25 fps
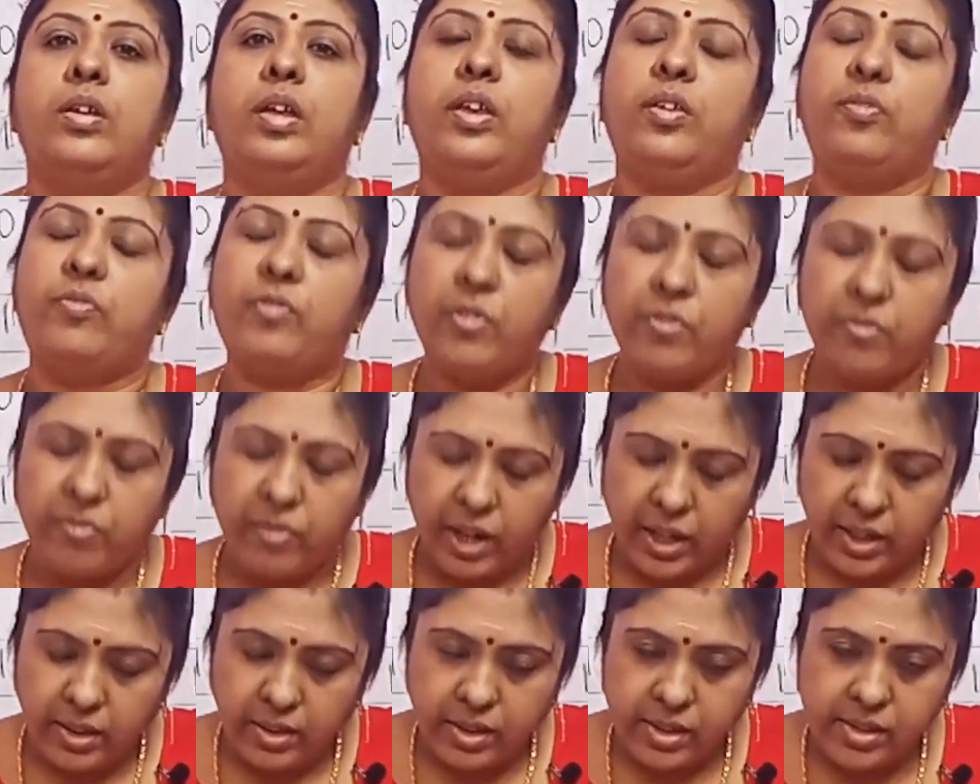If you
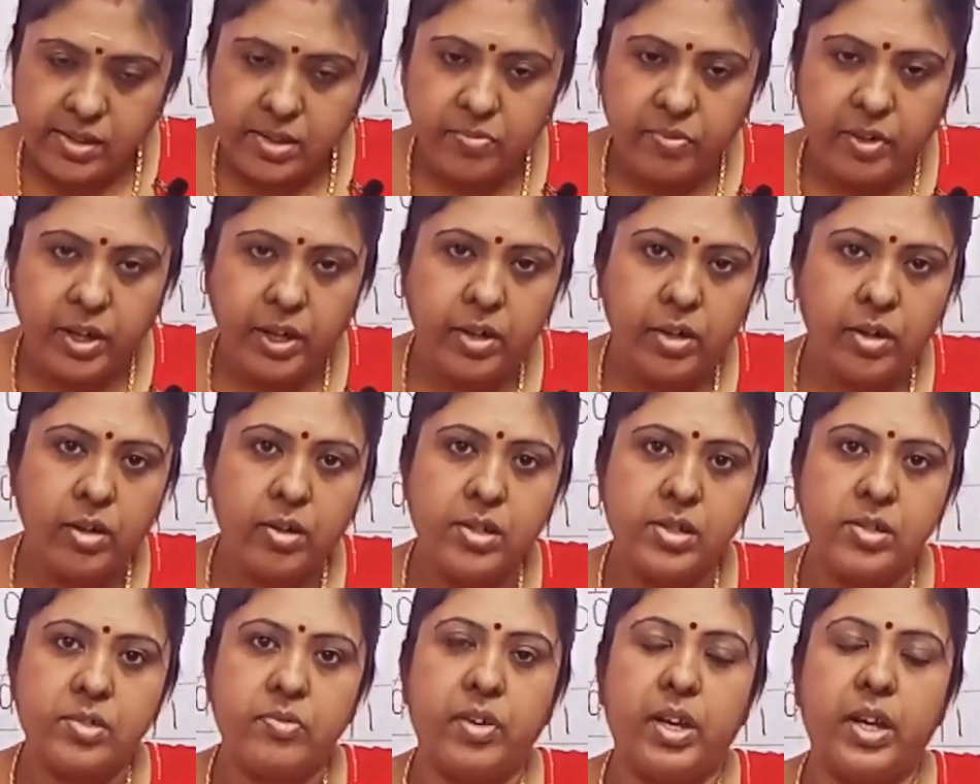find this video
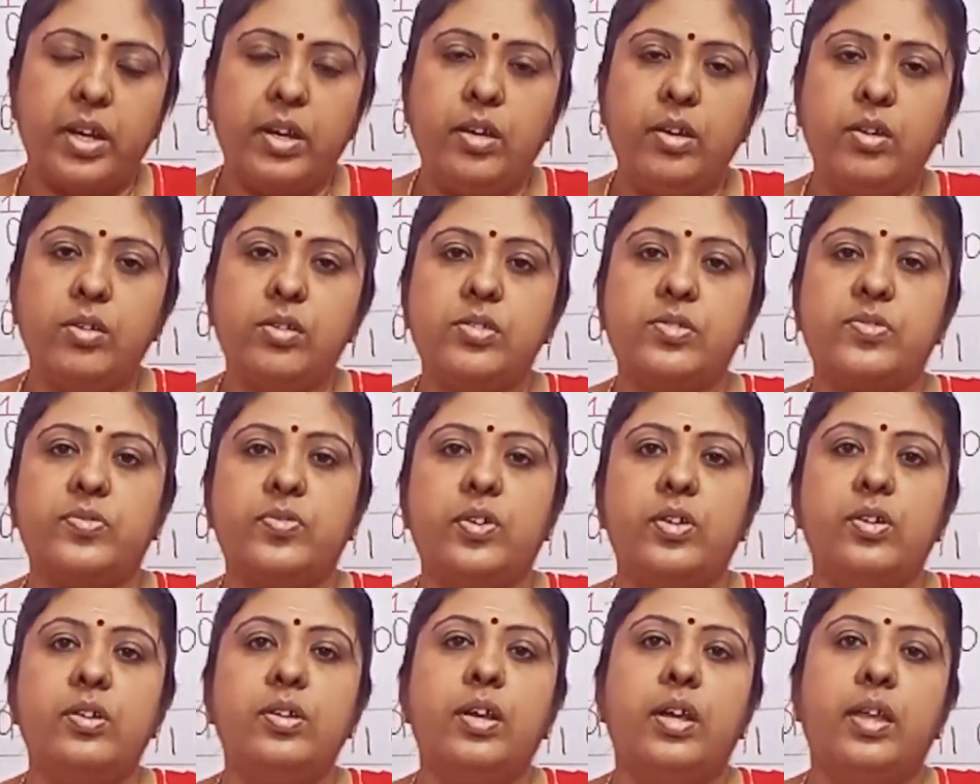is very
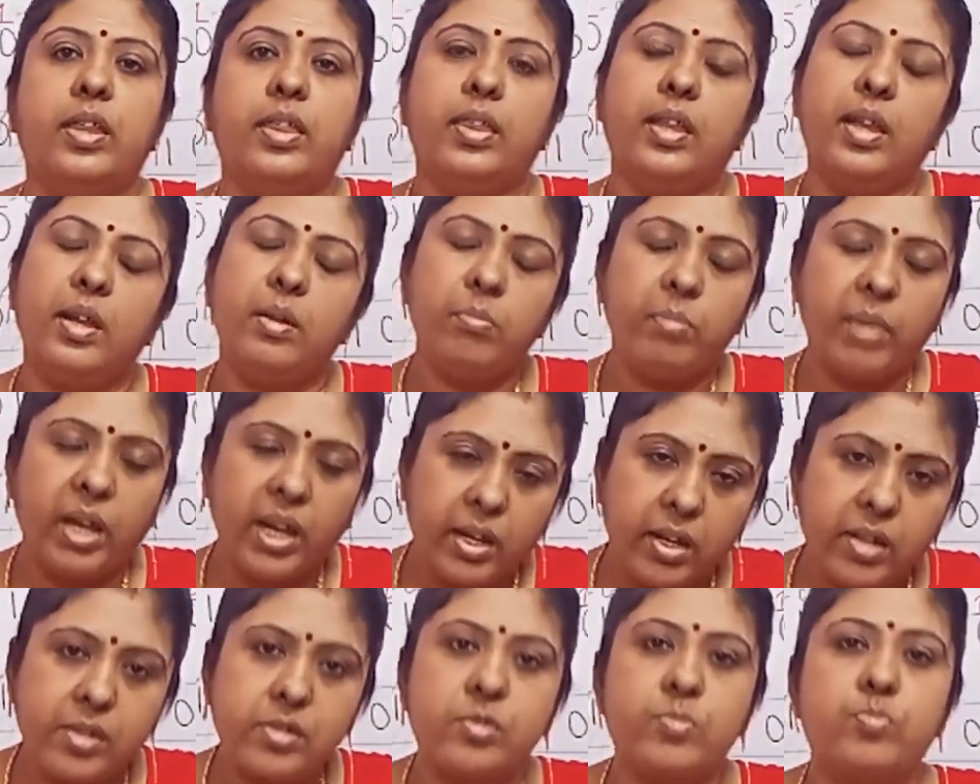useful, then
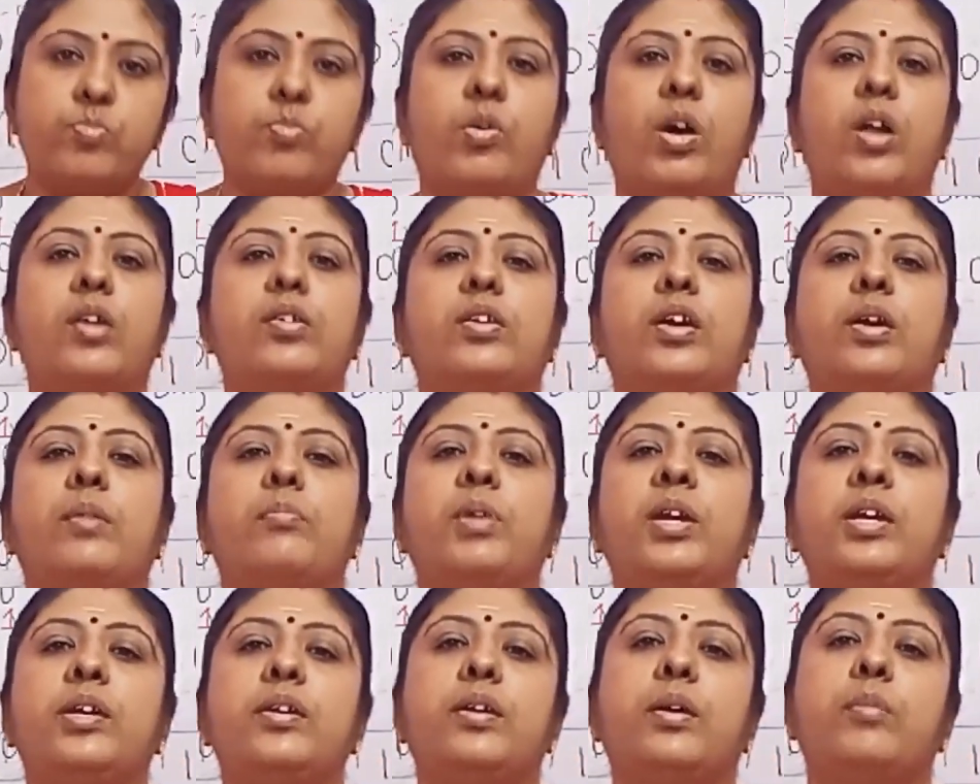make a small
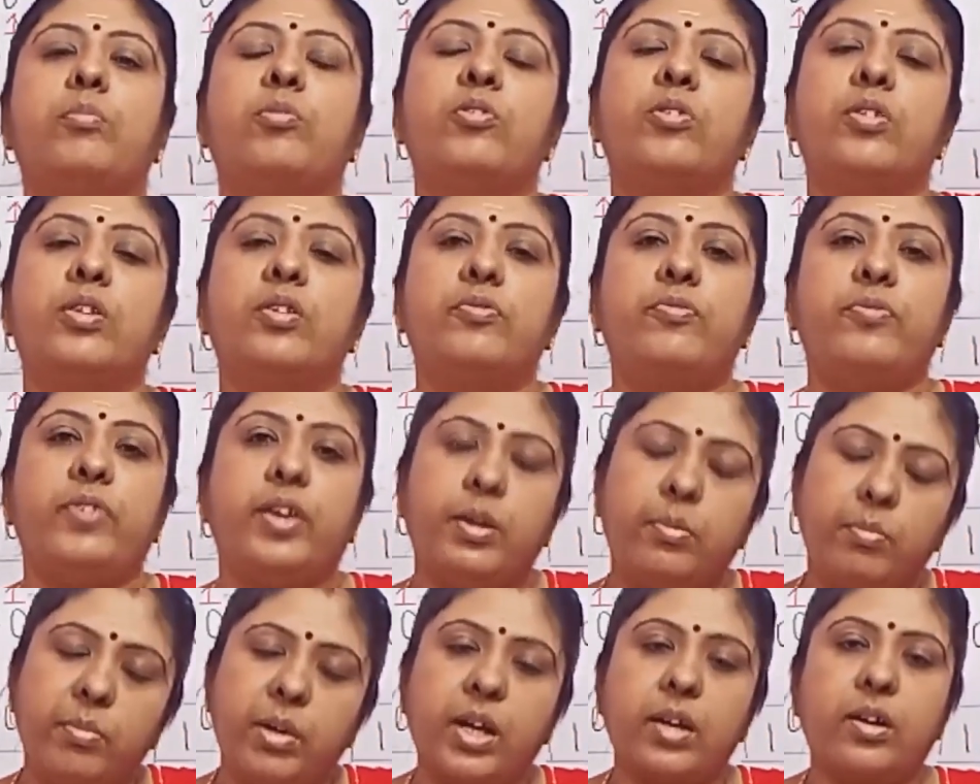comment about the
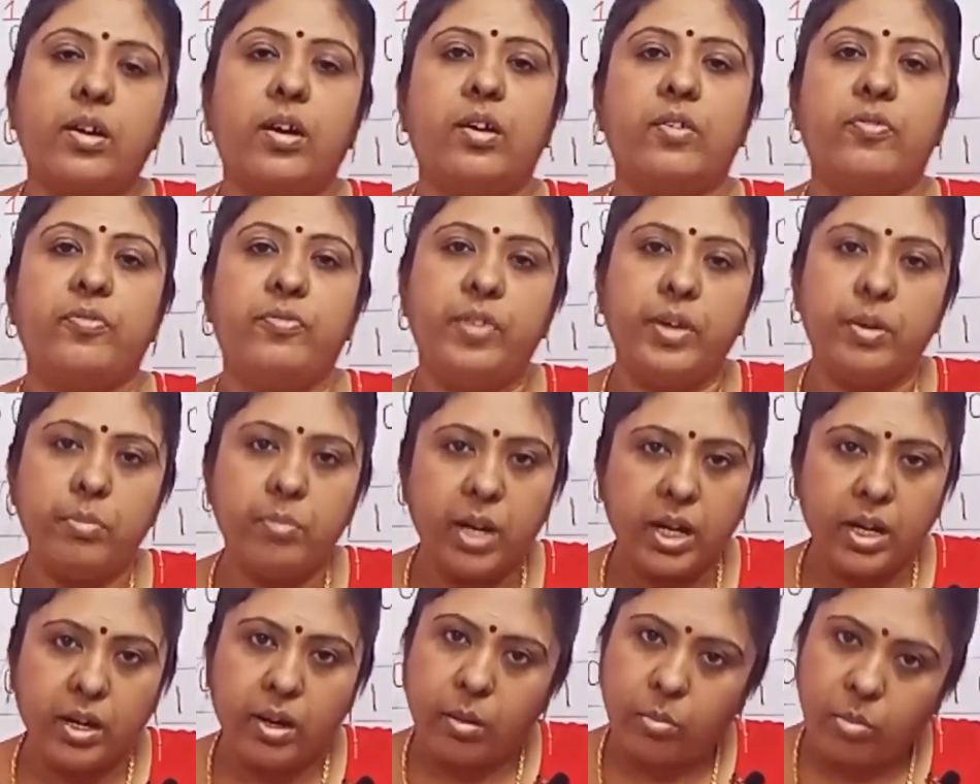feedback or
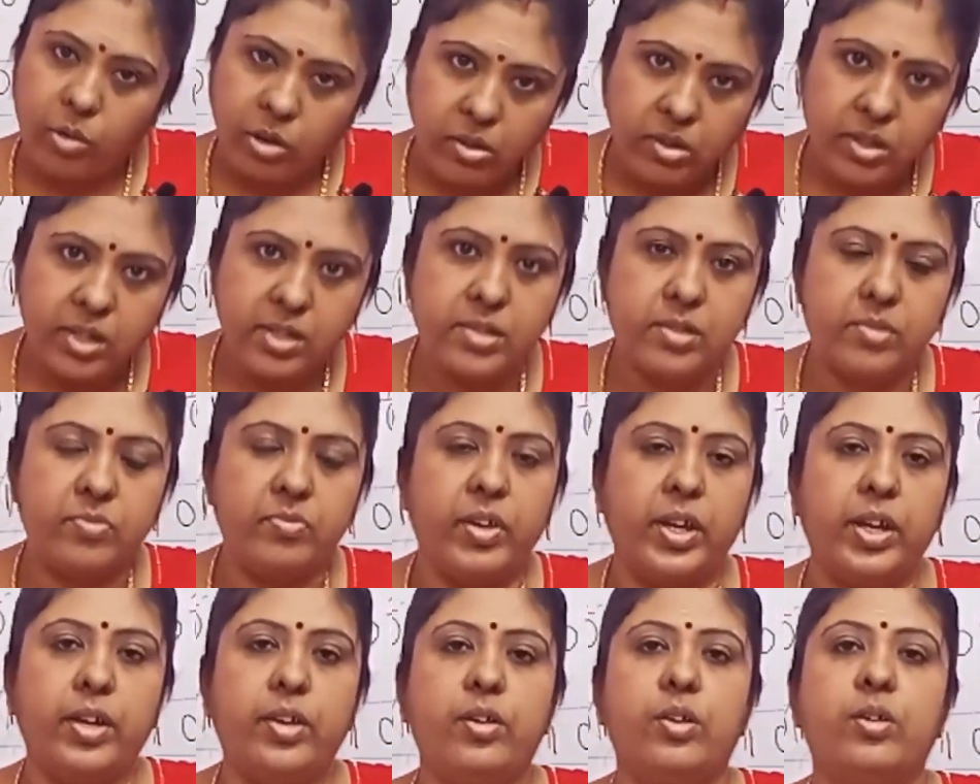feedback about this
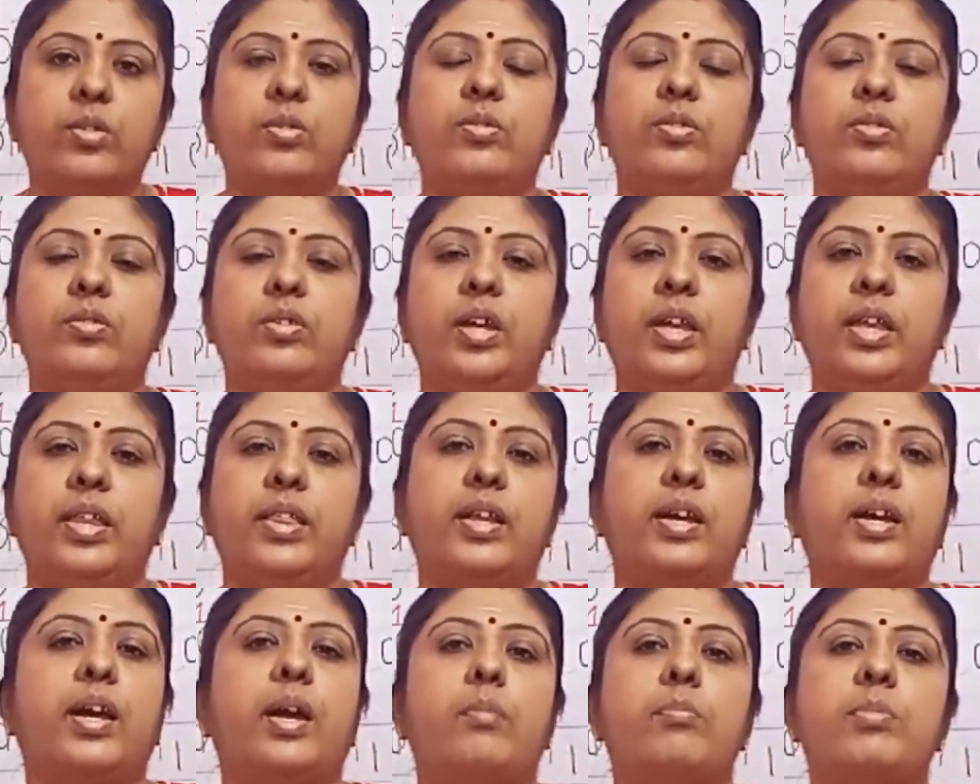video in
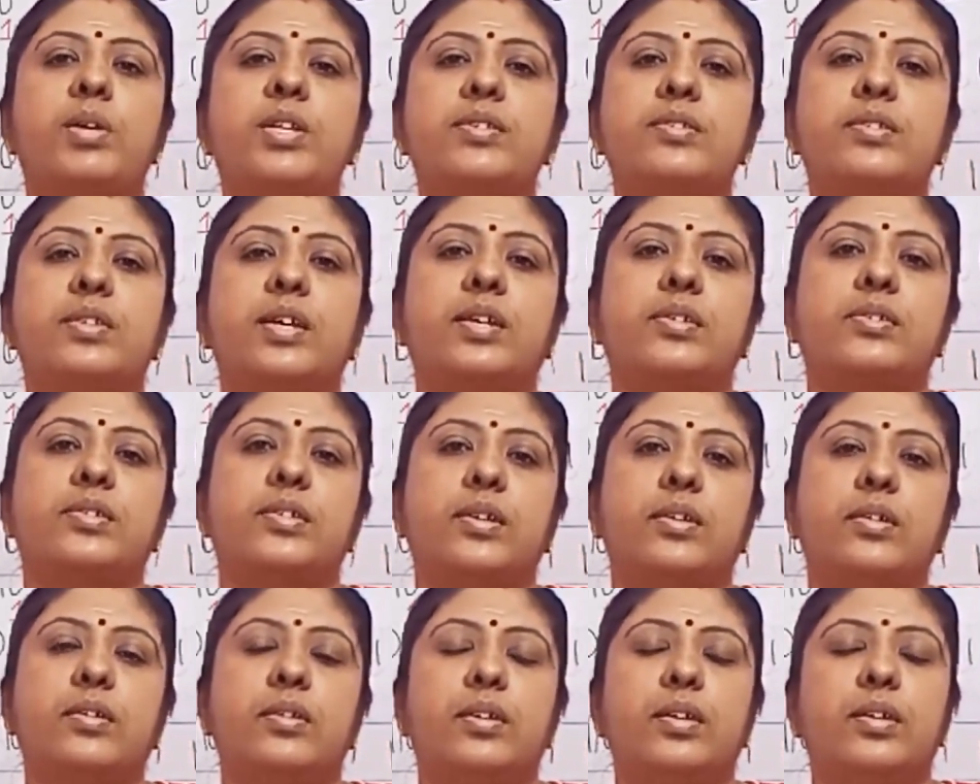the comment
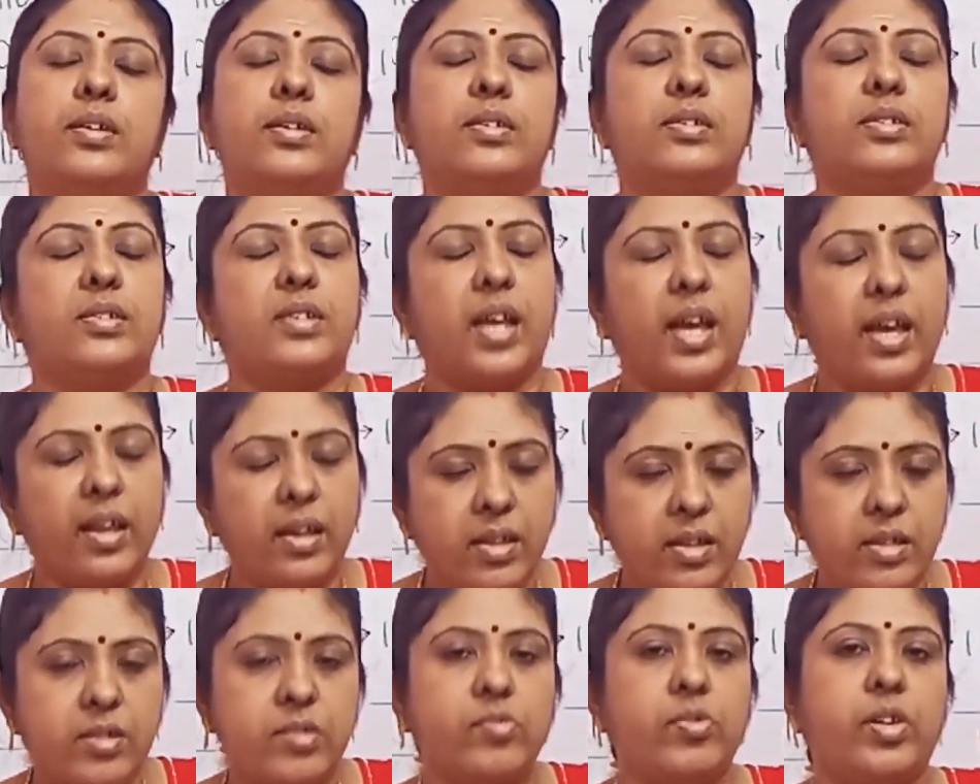section.
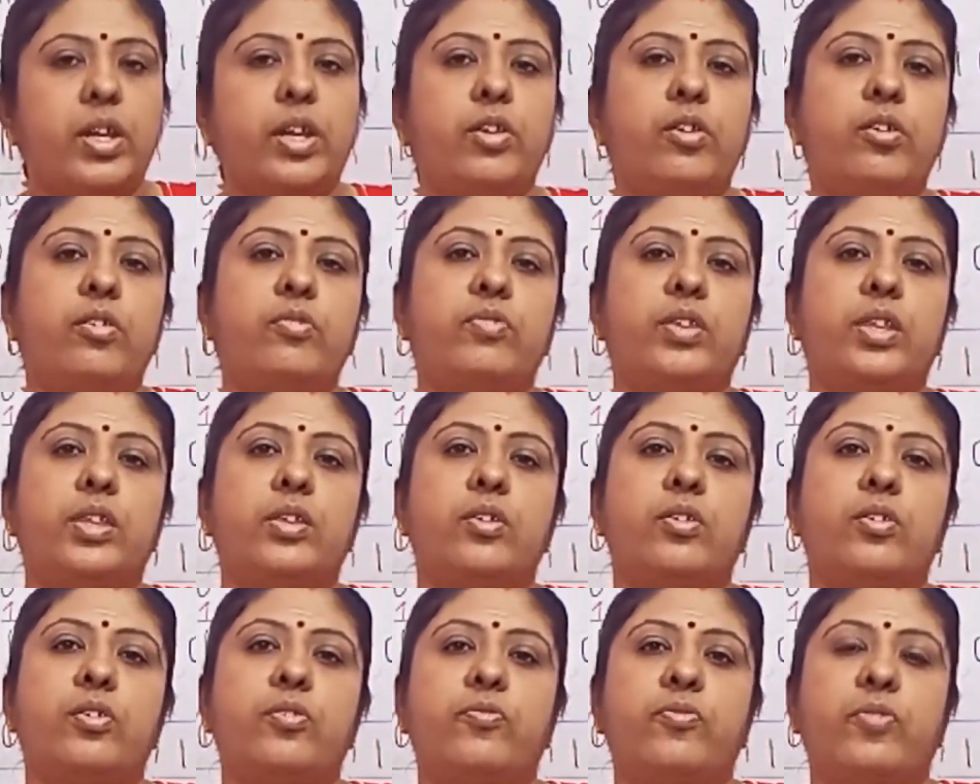Share this video with
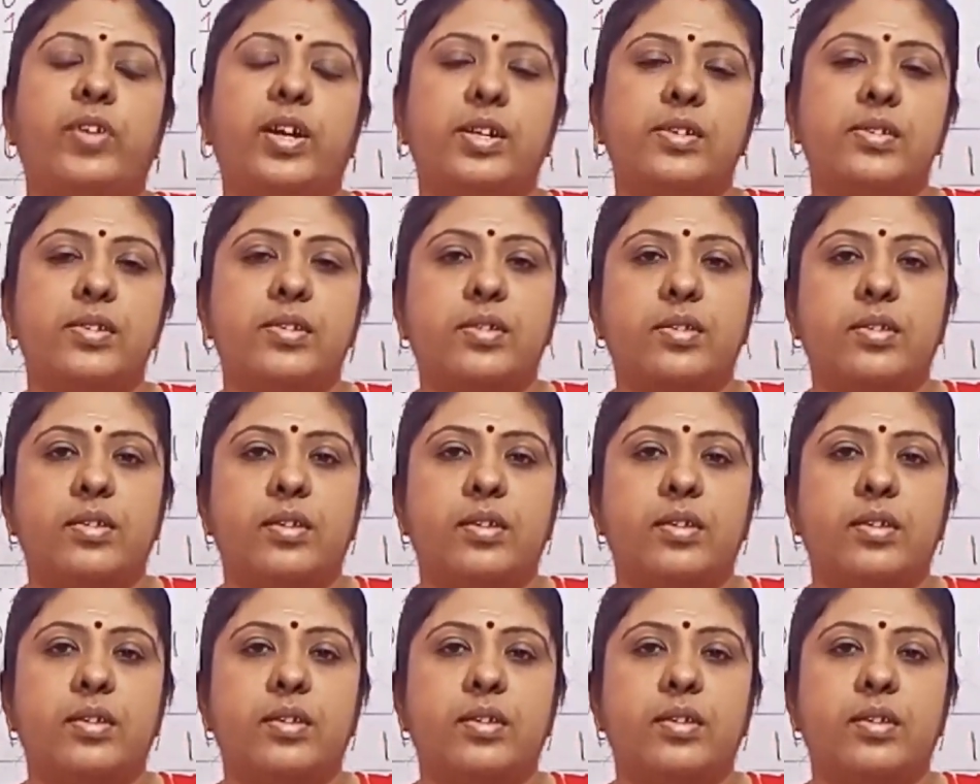your friends.